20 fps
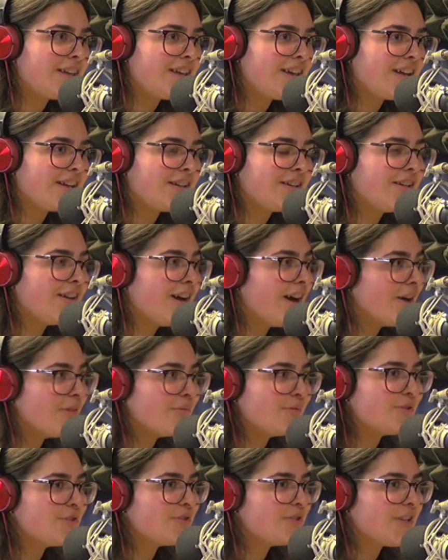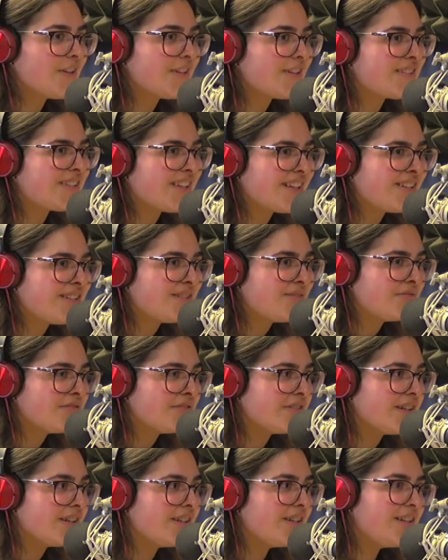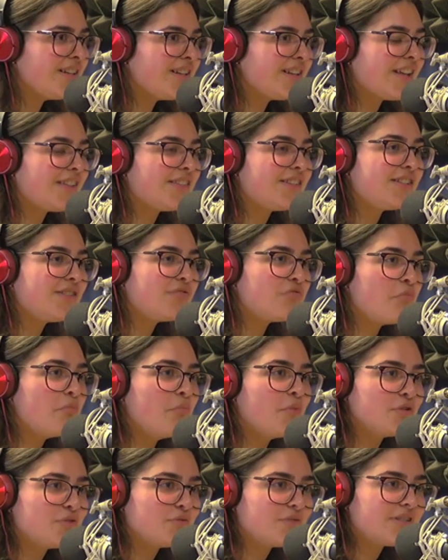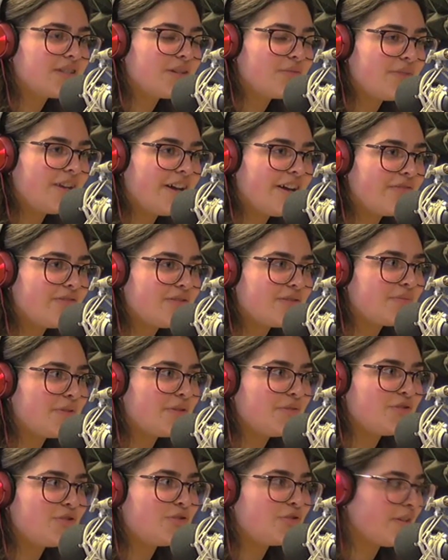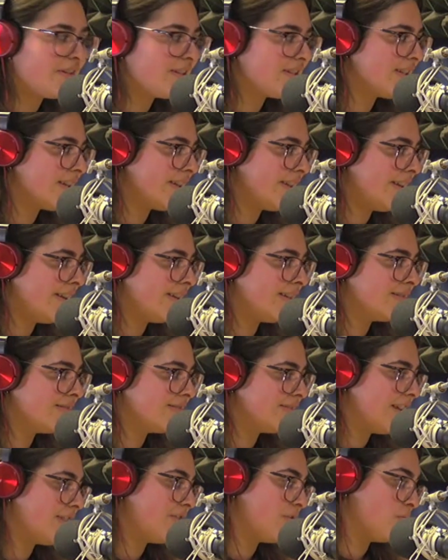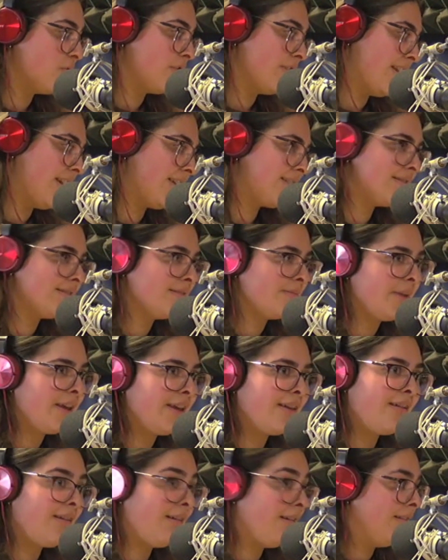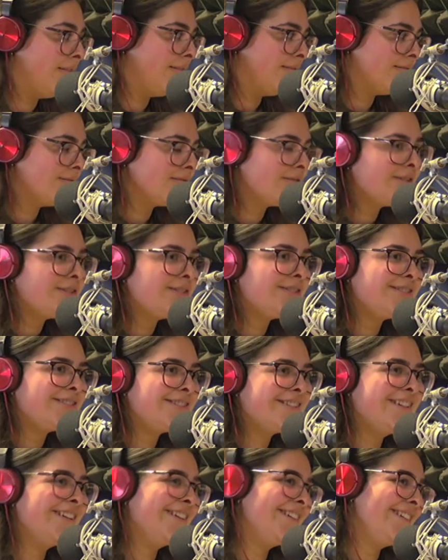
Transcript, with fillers: and I was so excited for it. Like the different models that we have exactly. as well is so exciting. Me like the one next to me. Yeah. Oh yeah.